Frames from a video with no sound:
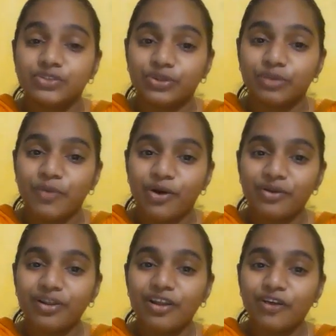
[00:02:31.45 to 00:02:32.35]
So the
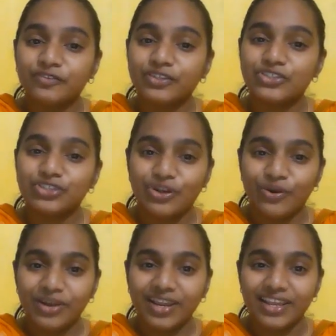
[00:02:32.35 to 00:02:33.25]
moral of the
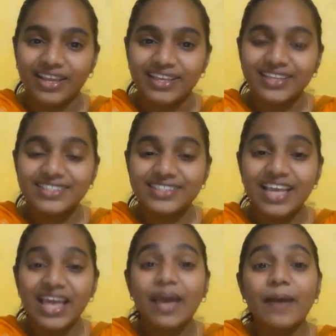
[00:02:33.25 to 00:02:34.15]
story is,
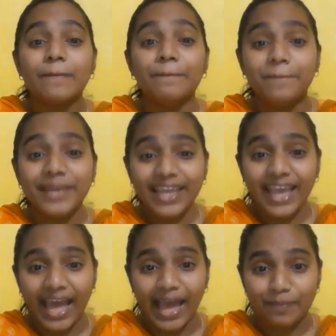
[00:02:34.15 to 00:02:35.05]
be
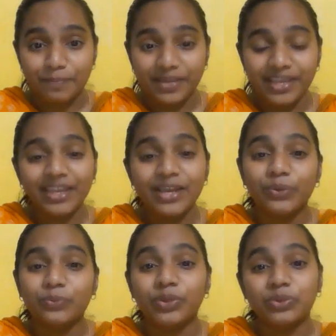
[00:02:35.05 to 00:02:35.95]
happy
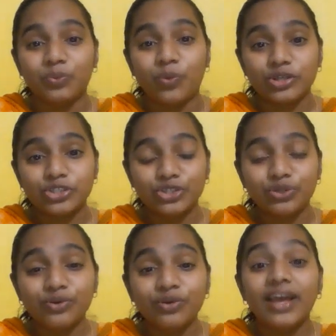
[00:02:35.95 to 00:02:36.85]
with what
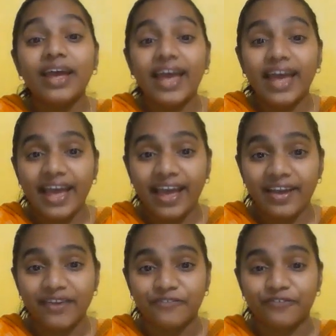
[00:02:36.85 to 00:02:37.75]
you
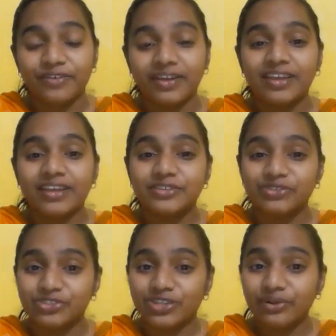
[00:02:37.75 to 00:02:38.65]
have.
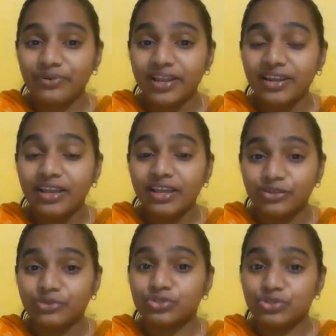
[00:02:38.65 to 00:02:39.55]
So children,
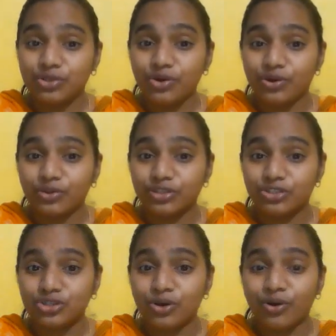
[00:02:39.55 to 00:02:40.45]
you saw the
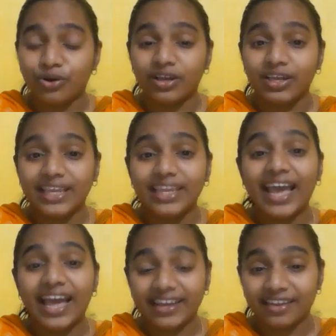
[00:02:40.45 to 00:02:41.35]
dog. He
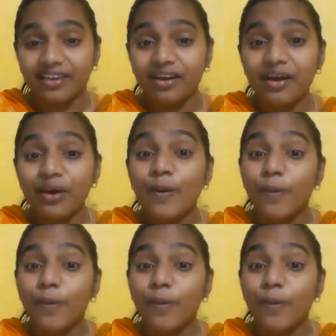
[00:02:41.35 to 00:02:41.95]
had a